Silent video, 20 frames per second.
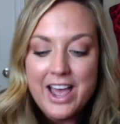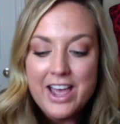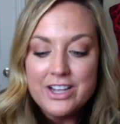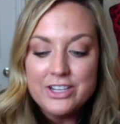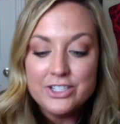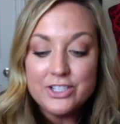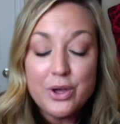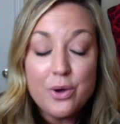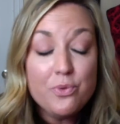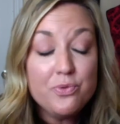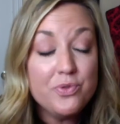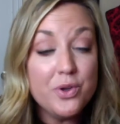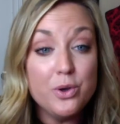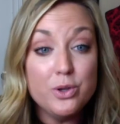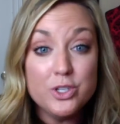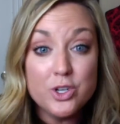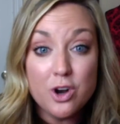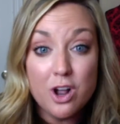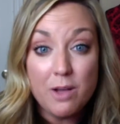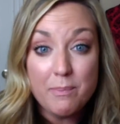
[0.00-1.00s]
So
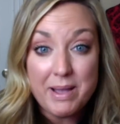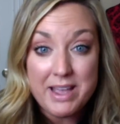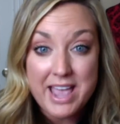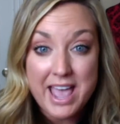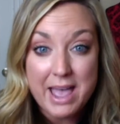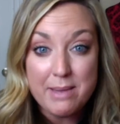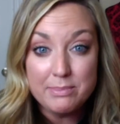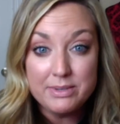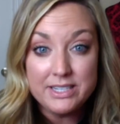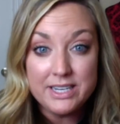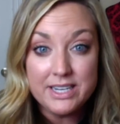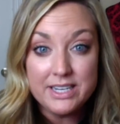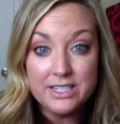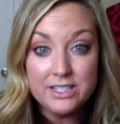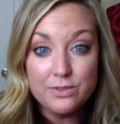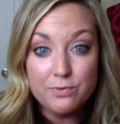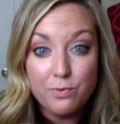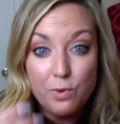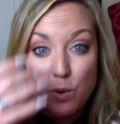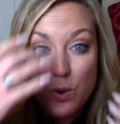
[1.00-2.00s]
those are all my
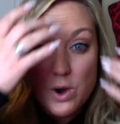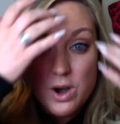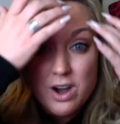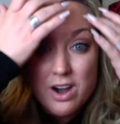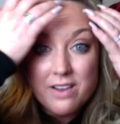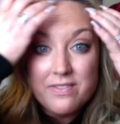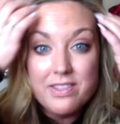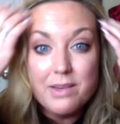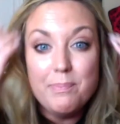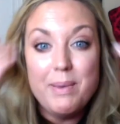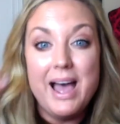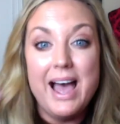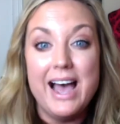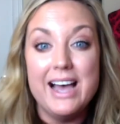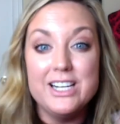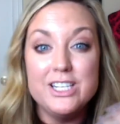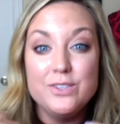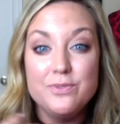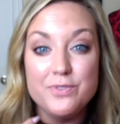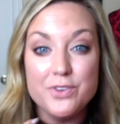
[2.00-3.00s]
empties for the
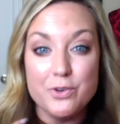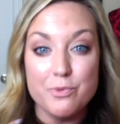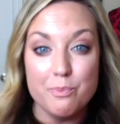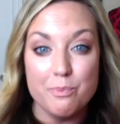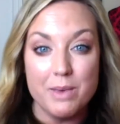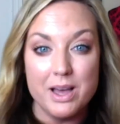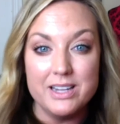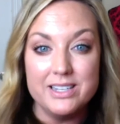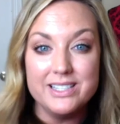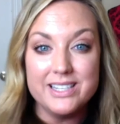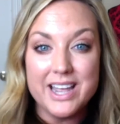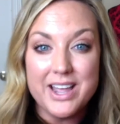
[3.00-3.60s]
past few months.